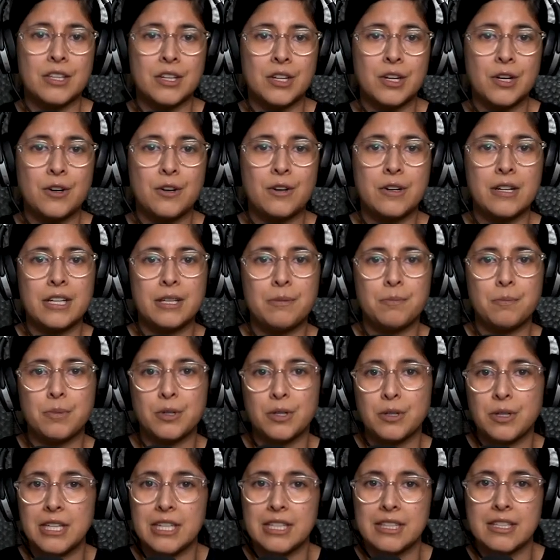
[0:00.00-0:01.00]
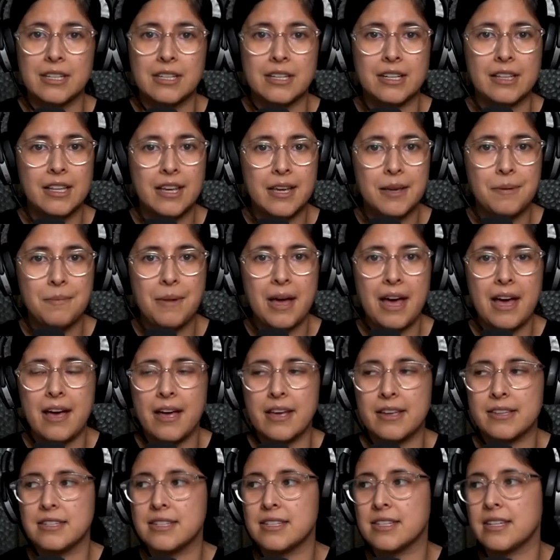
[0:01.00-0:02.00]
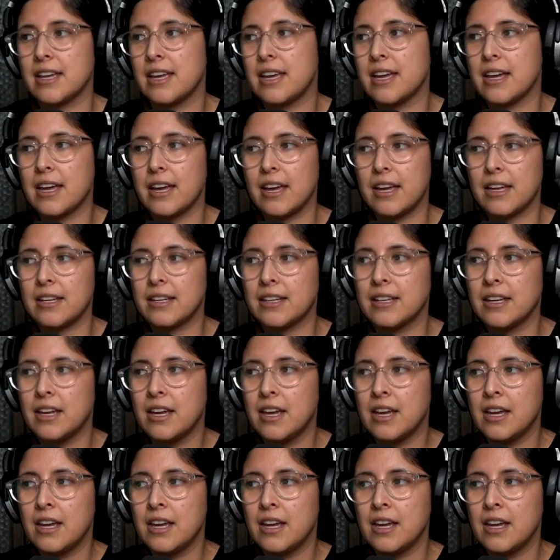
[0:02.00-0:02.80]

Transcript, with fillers: the current Brujita clay mask and